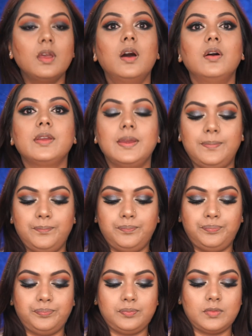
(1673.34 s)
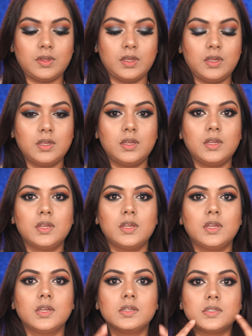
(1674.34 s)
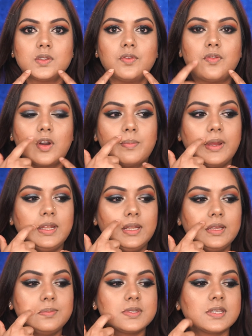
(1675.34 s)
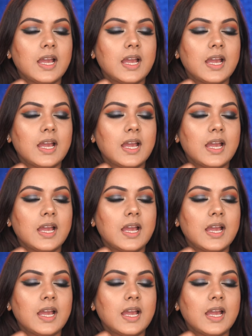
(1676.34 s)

Okay. So for my lips,